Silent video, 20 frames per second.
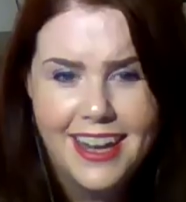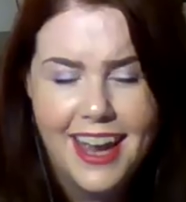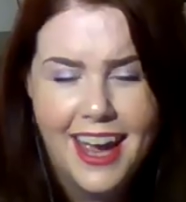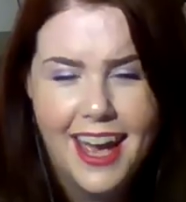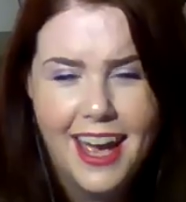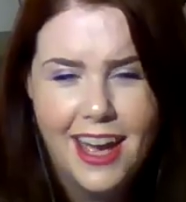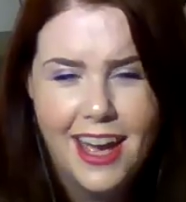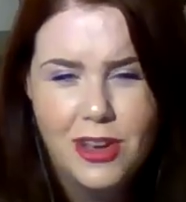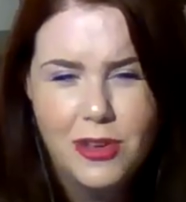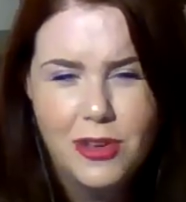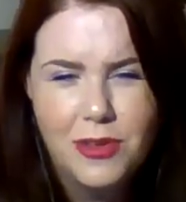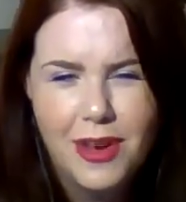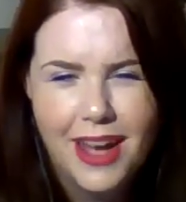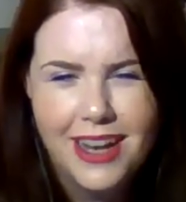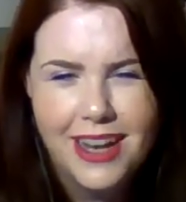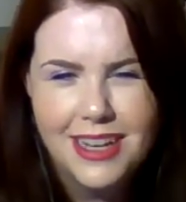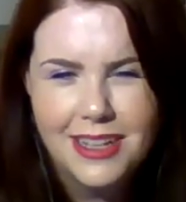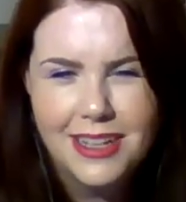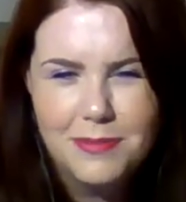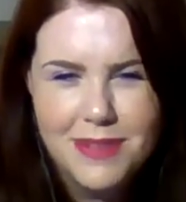
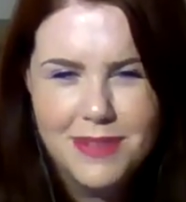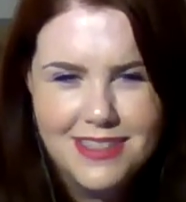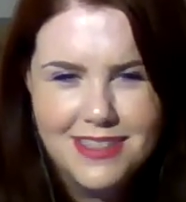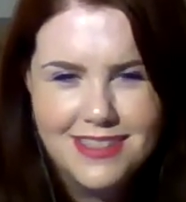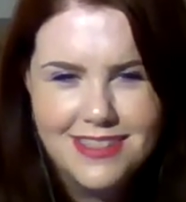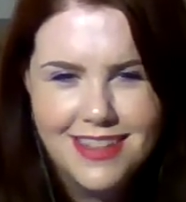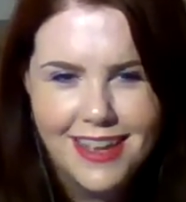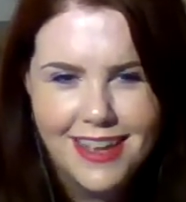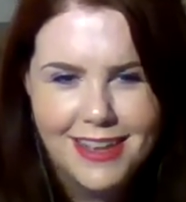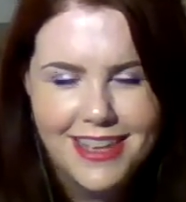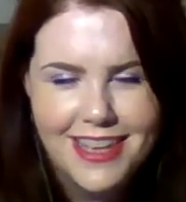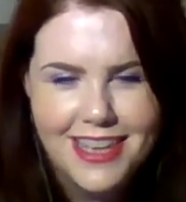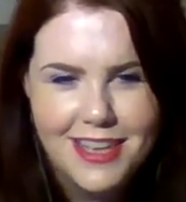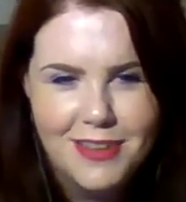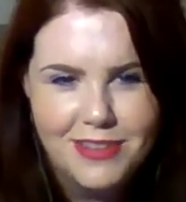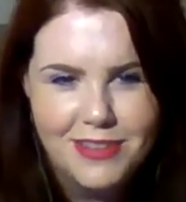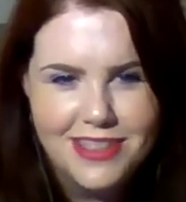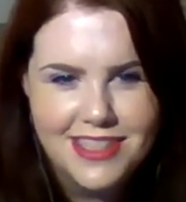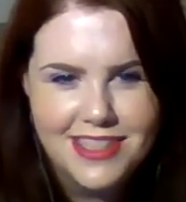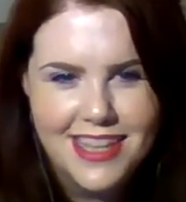and admits that he
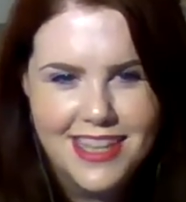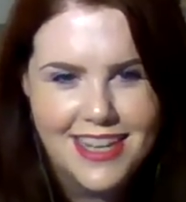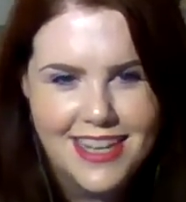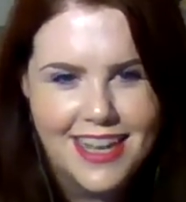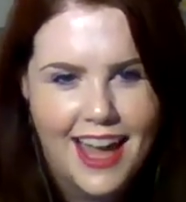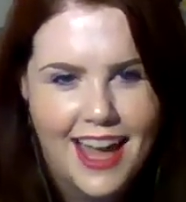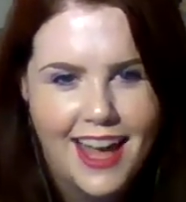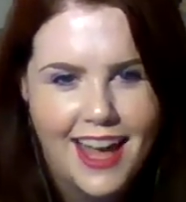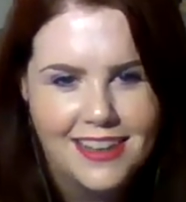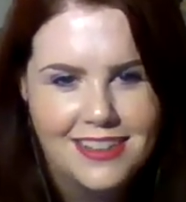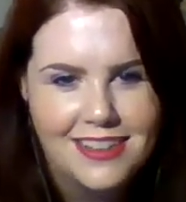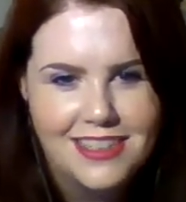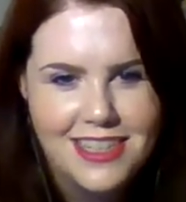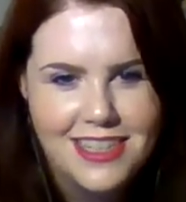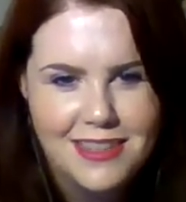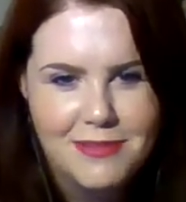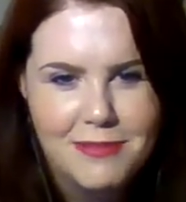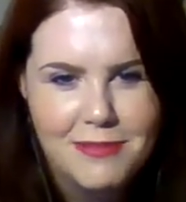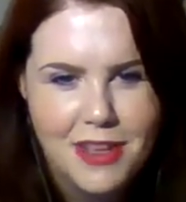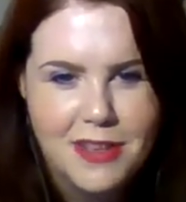even said Cat.
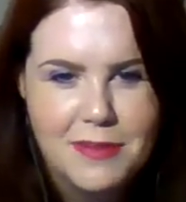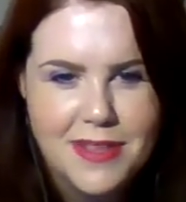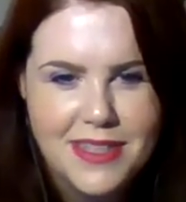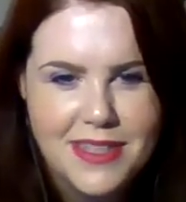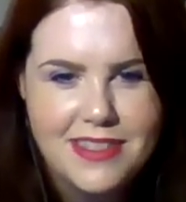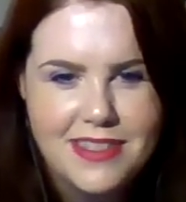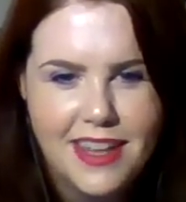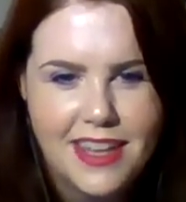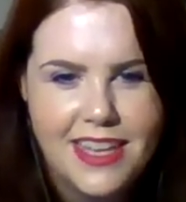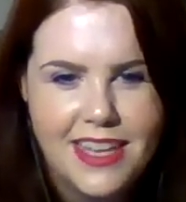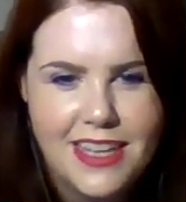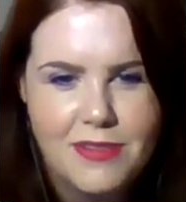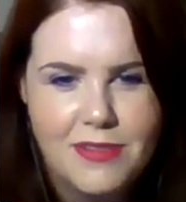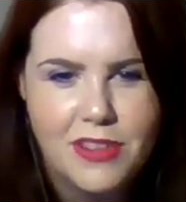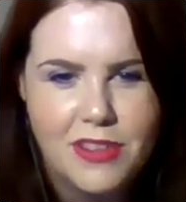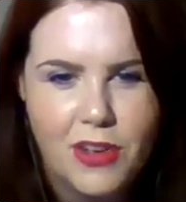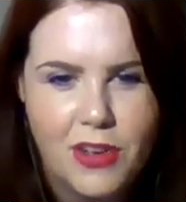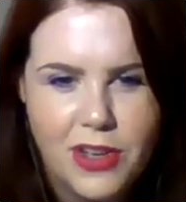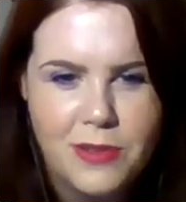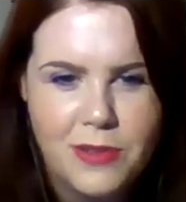He admits that he
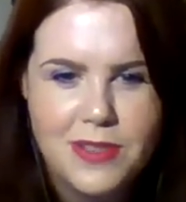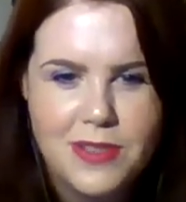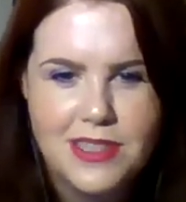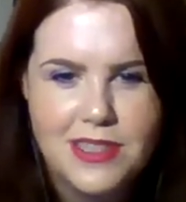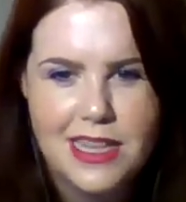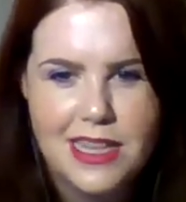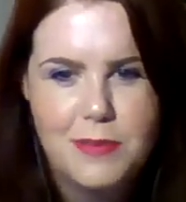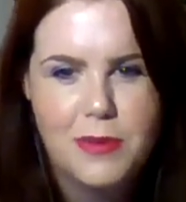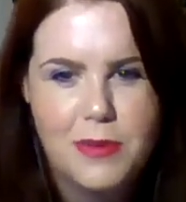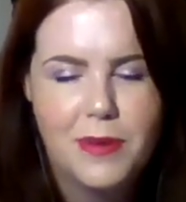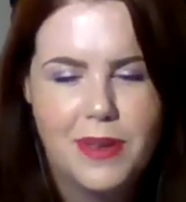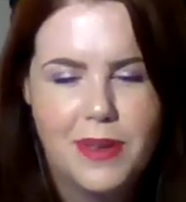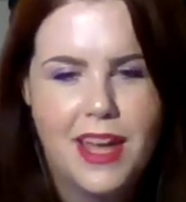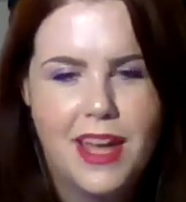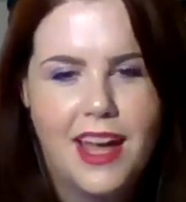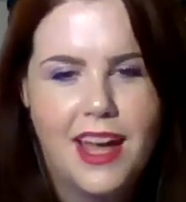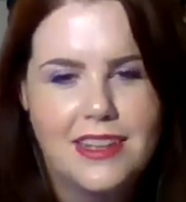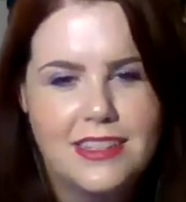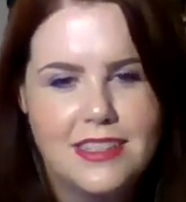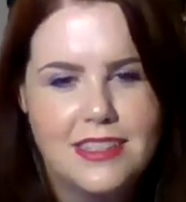even thought he was sleeping with
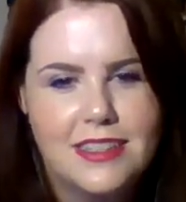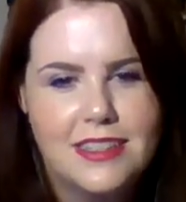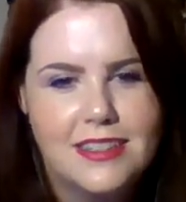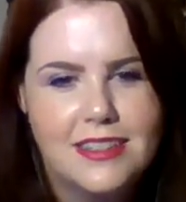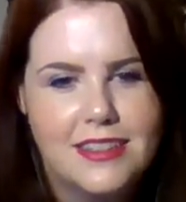Cat.